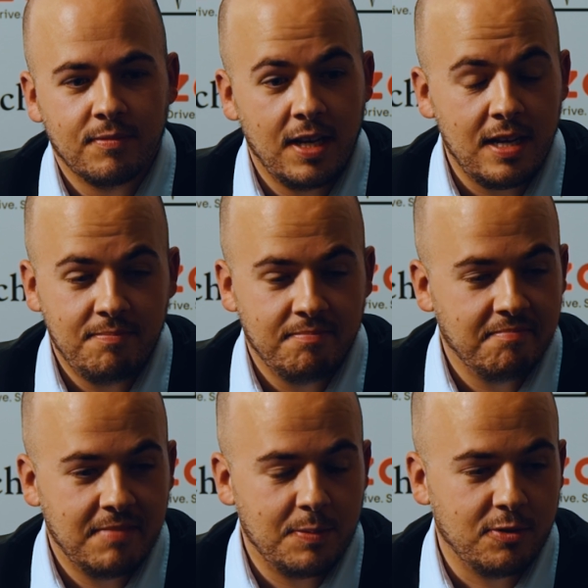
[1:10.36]
Yeah,
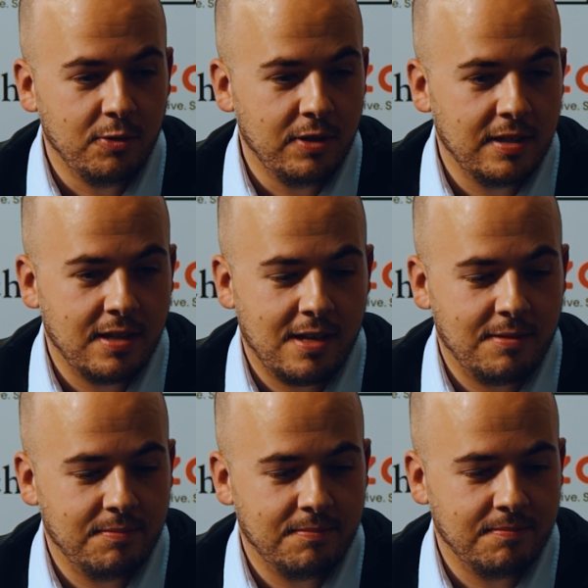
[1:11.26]
absolutely.
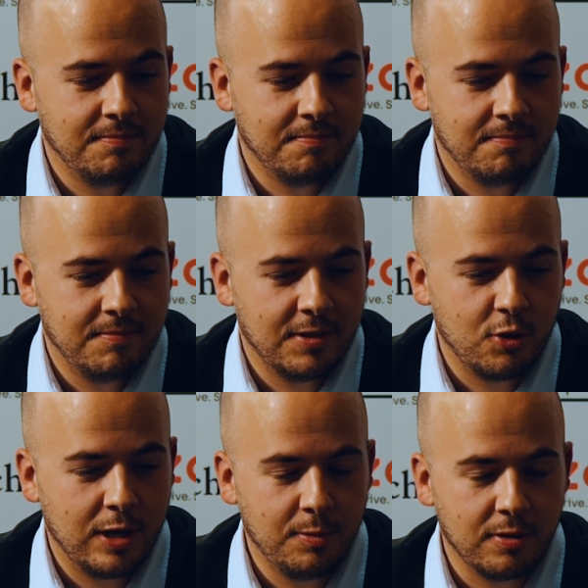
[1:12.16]
Um,
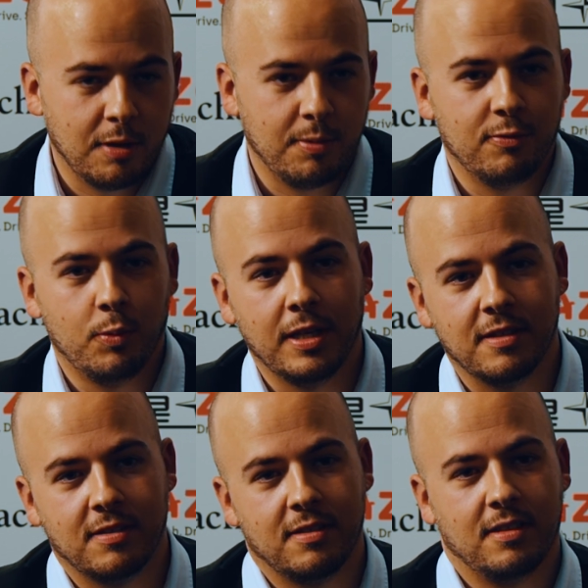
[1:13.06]
incredible couple of
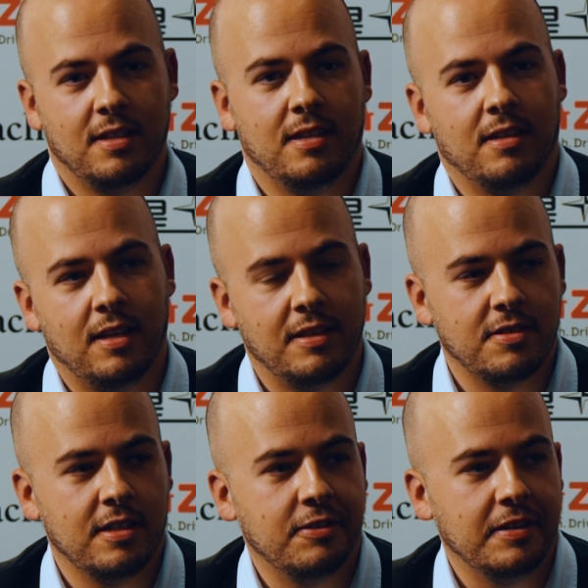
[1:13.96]
weeks uh,
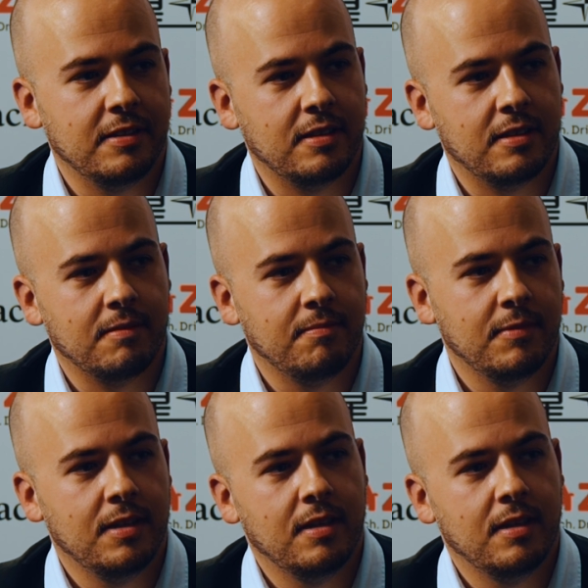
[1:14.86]
last year, and um,